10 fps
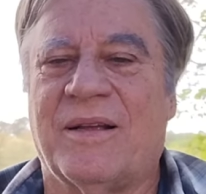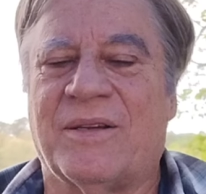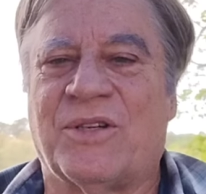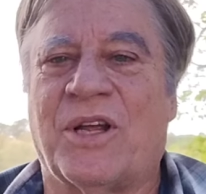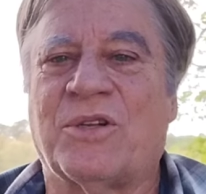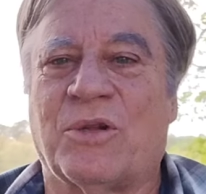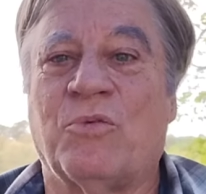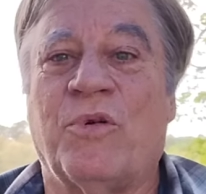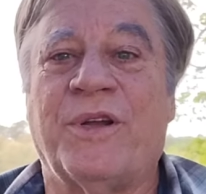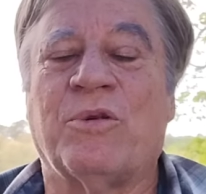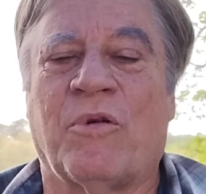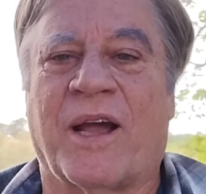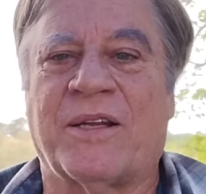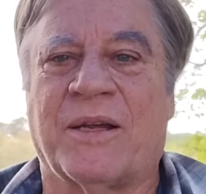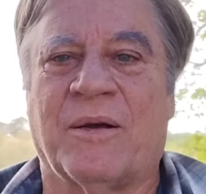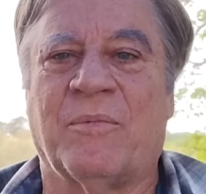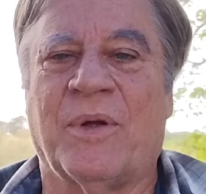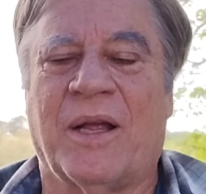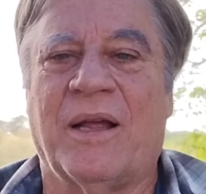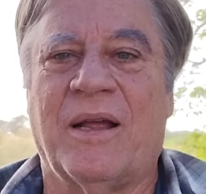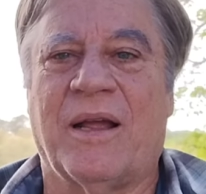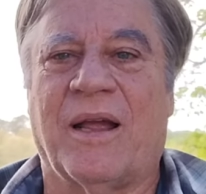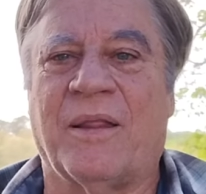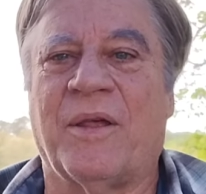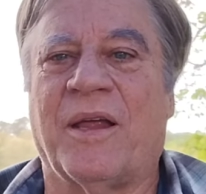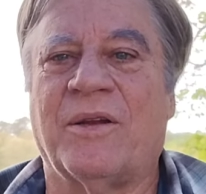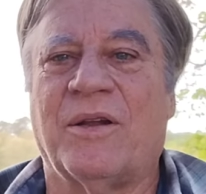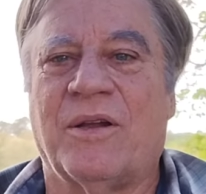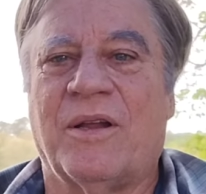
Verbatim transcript: essentially redirecting them, and then